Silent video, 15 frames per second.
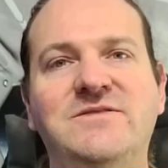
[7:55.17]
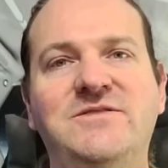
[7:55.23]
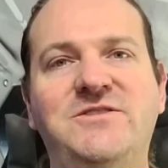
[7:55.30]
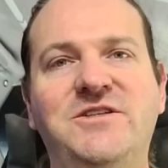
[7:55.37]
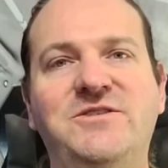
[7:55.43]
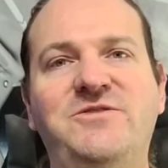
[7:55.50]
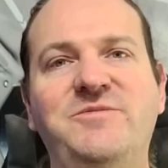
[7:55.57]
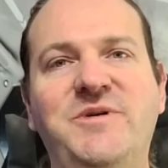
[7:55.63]

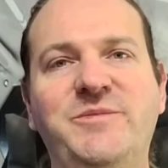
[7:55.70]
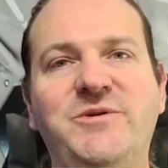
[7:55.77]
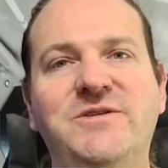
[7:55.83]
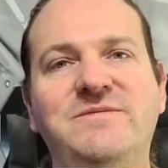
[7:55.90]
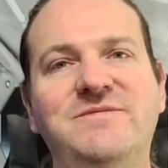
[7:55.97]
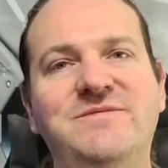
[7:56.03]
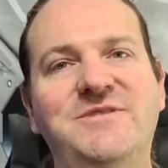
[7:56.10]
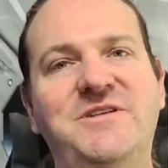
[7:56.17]
Just
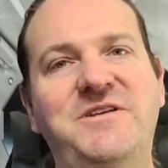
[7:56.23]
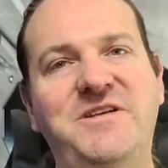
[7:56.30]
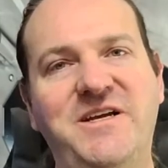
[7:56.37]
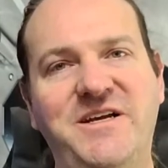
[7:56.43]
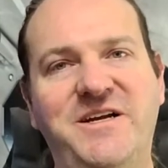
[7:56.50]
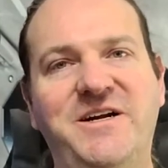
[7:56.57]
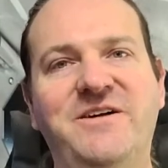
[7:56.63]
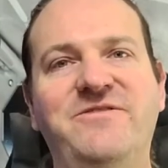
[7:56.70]
remember to
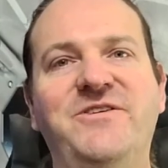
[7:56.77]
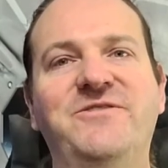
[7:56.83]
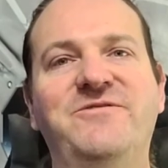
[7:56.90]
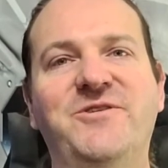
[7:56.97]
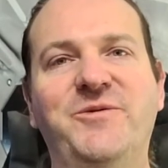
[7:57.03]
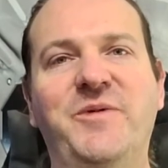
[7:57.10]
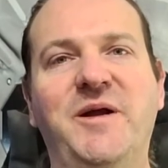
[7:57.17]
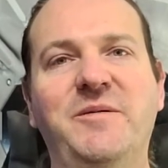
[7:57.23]
take care of your
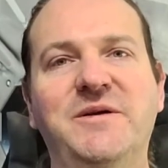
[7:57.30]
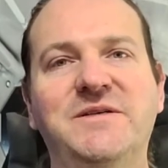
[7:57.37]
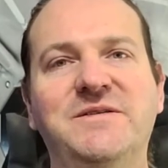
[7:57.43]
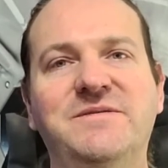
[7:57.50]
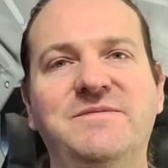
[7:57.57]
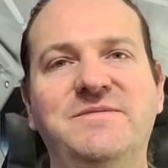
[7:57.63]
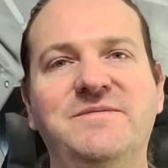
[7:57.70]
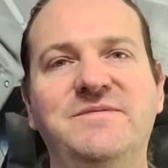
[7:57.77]
fur babies.
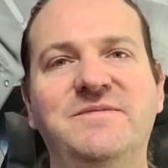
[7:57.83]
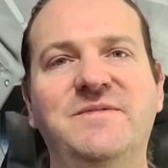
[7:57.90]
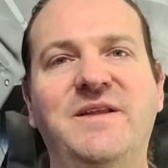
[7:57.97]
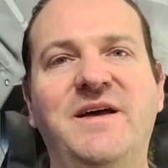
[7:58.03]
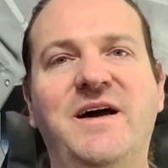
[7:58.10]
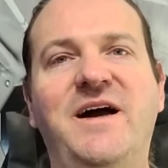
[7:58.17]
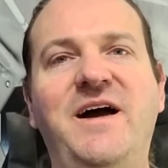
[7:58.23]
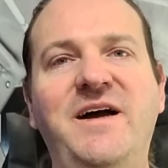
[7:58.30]

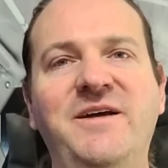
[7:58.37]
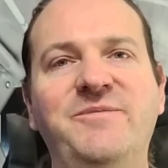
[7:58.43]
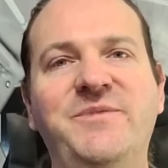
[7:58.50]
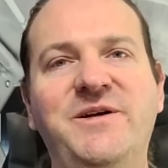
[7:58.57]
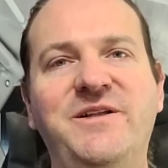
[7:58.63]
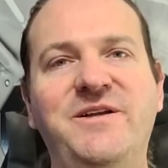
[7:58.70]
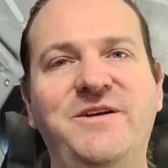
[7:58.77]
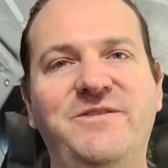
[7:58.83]
I am
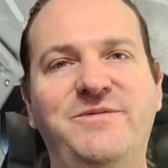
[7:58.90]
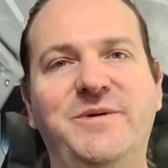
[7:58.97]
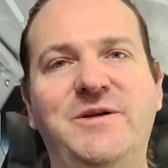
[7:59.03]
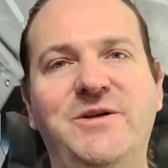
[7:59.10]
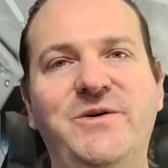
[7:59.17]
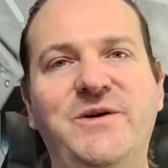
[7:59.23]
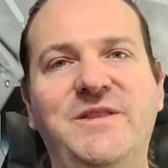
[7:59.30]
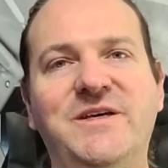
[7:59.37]
Bill, and you've been
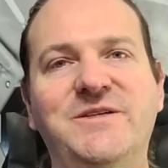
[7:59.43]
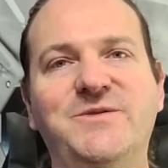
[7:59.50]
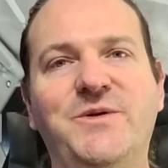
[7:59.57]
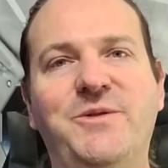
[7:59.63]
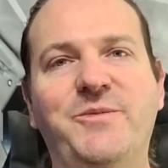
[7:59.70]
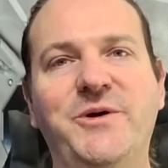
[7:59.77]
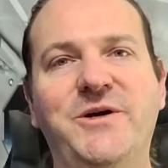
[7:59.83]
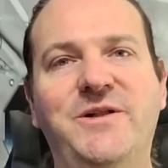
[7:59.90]
doing things
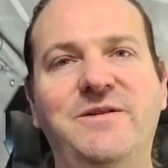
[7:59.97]
with Bill.